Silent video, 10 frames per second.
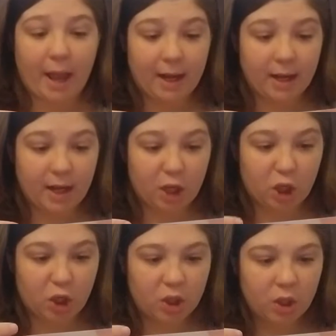
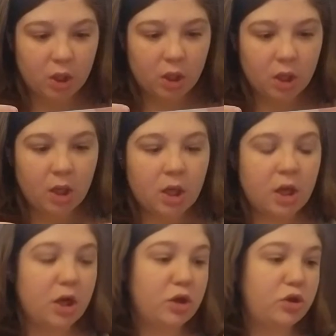Highlighter.
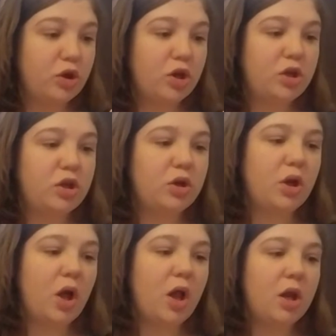It's
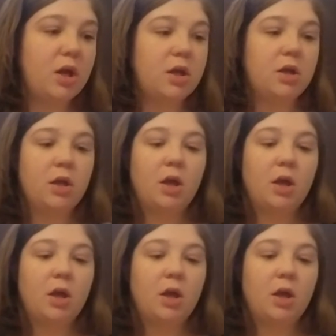$32.